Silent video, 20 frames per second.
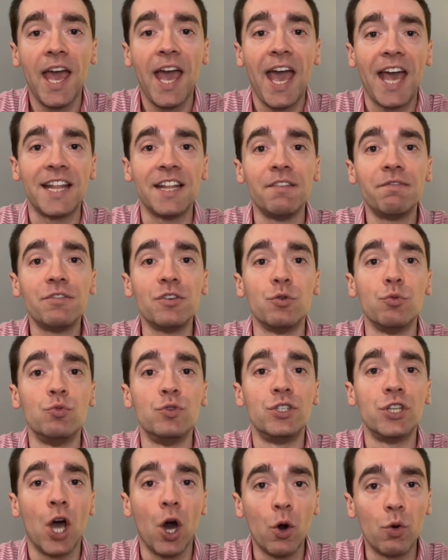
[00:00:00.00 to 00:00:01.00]
And if you
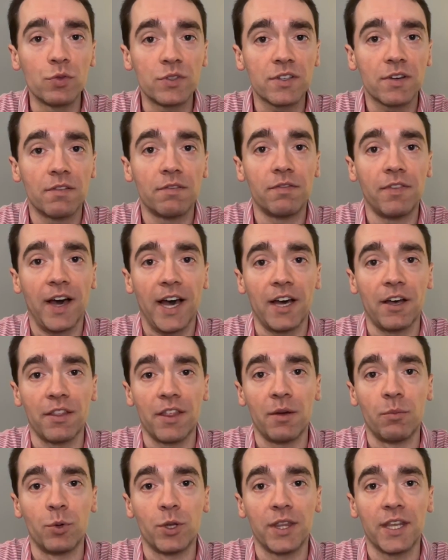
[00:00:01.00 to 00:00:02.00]
don't file
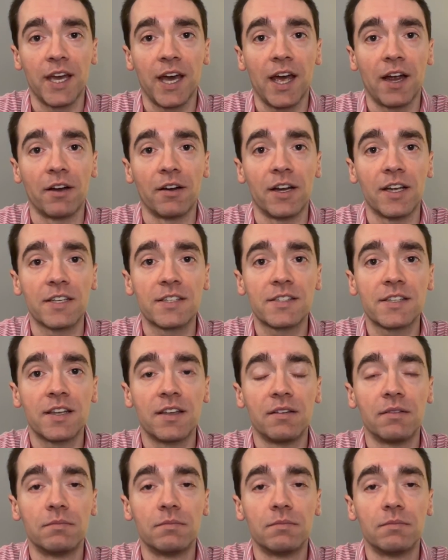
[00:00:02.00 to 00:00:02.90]
them with the IRS,